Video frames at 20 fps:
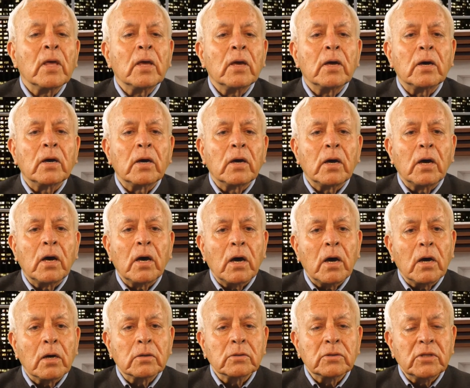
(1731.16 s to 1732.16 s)

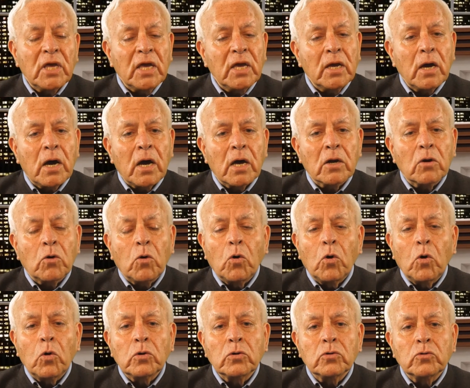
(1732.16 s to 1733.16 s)
they are
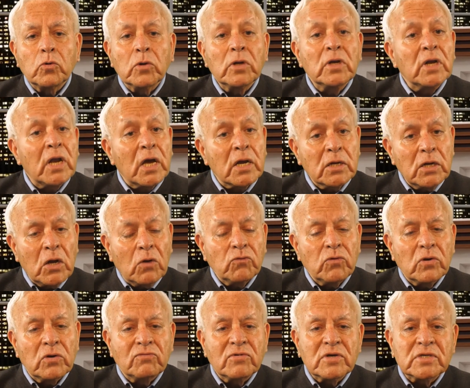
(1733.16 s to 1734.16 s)
all doing, Lucknow
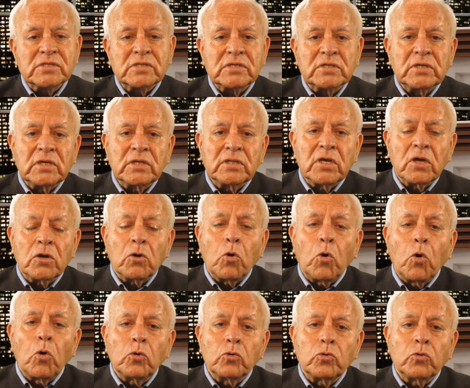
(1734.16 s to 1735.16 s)
University, they are
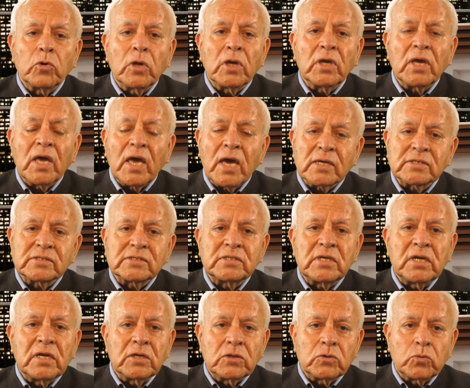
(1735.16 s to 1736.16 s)
all doing
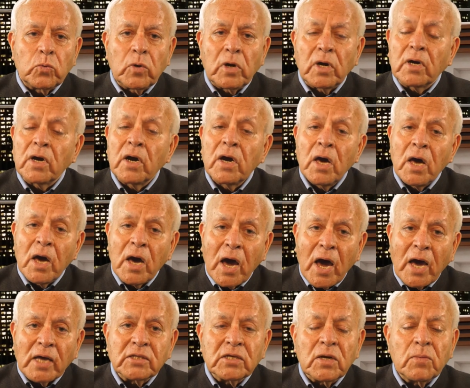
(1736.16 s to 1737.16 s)
excellent work.
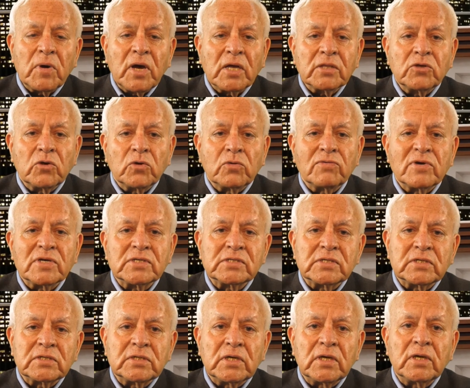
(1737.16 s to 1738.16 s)
Hyderabad
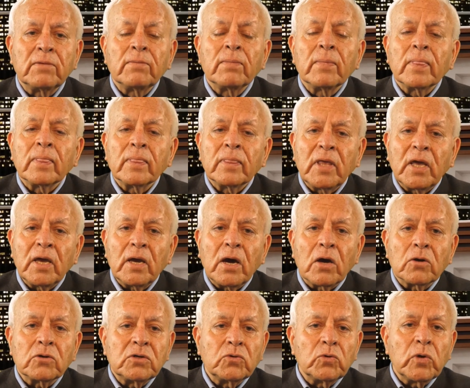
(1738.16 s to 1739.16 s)
University, they
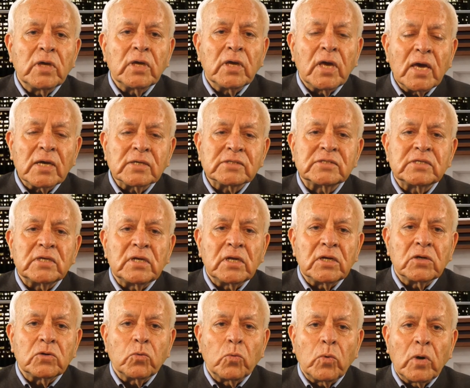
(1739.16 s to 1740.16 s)
are doing
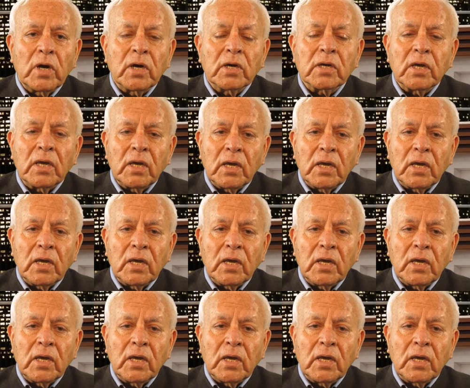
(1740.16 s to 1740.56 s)
excellent work